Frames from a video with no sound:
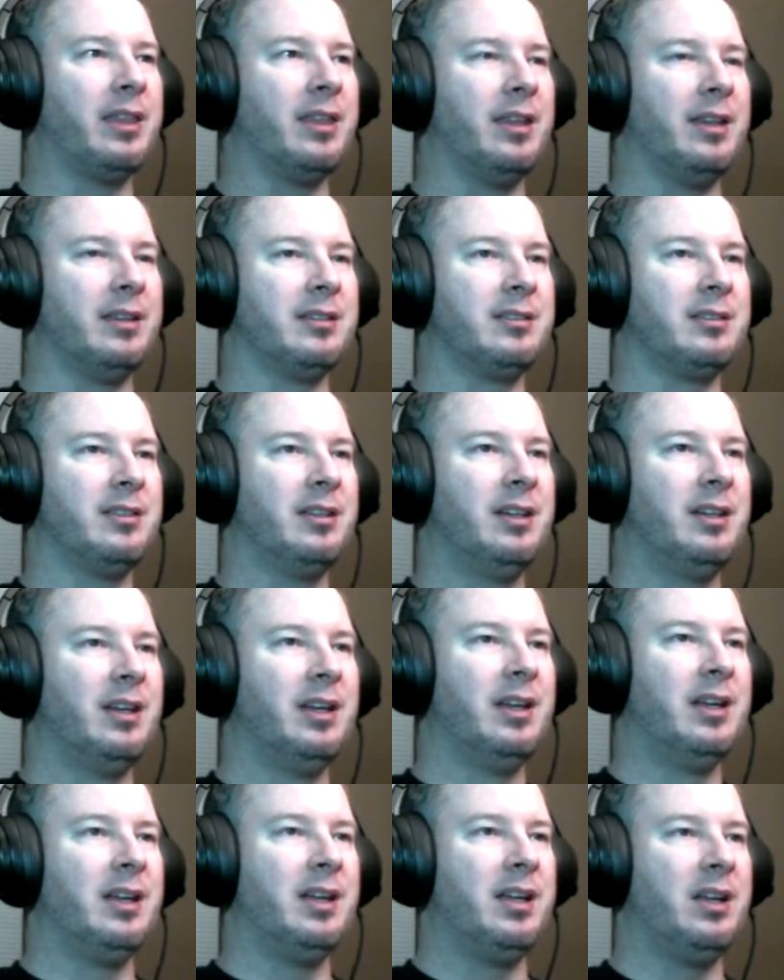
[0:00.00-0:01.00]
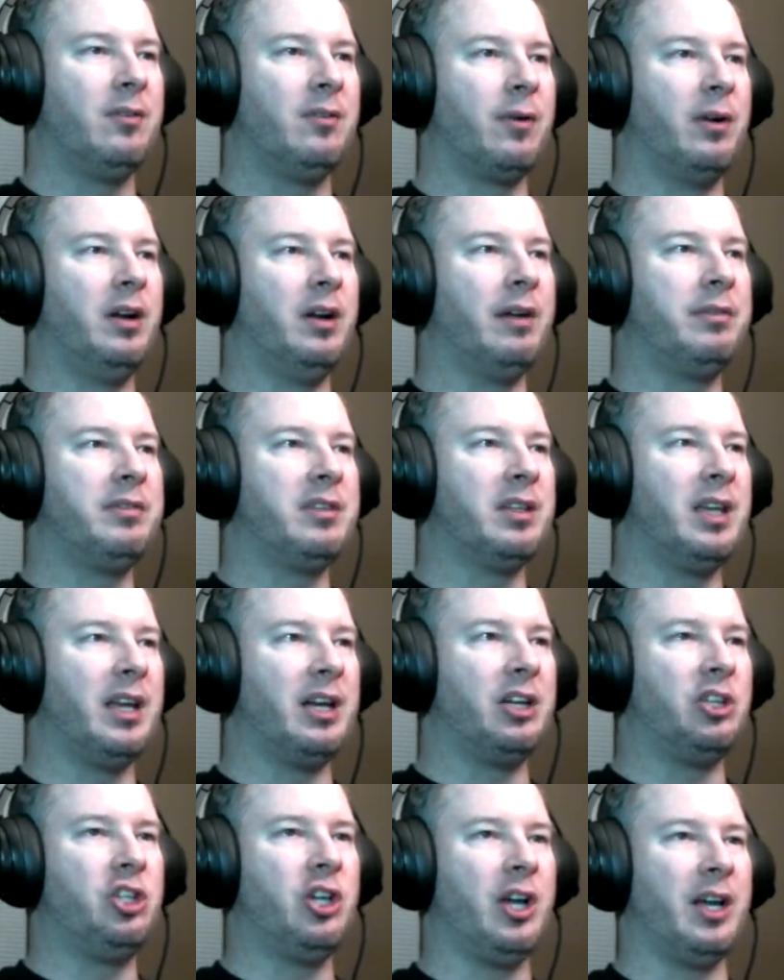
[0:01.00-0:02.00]
this for enough to get
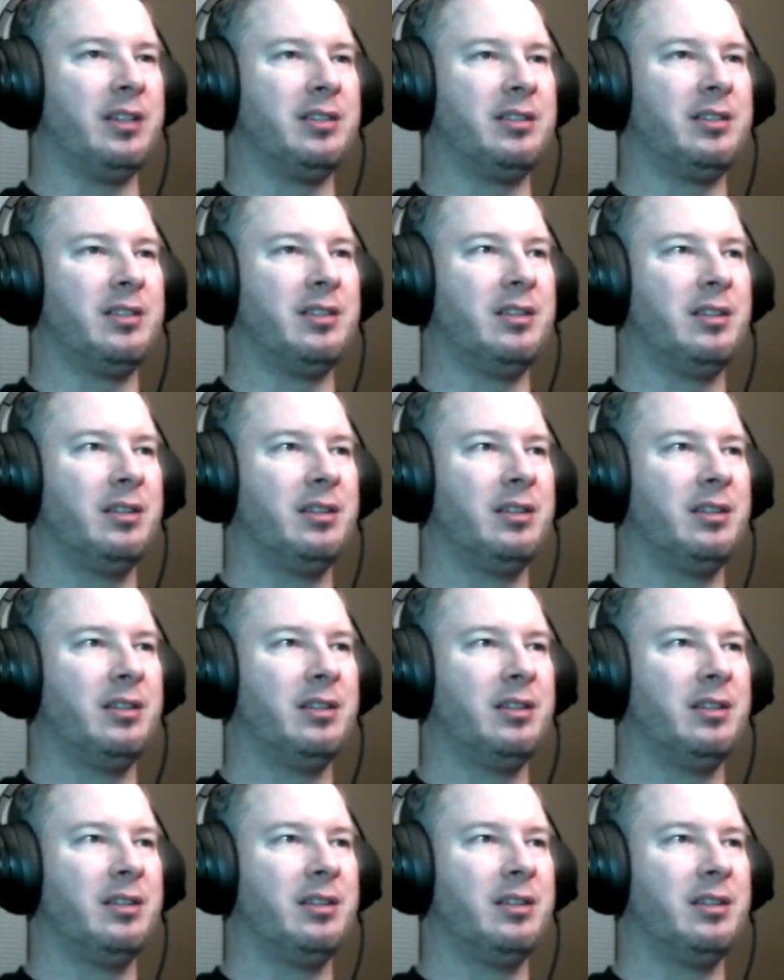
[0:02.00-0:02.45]
a chest.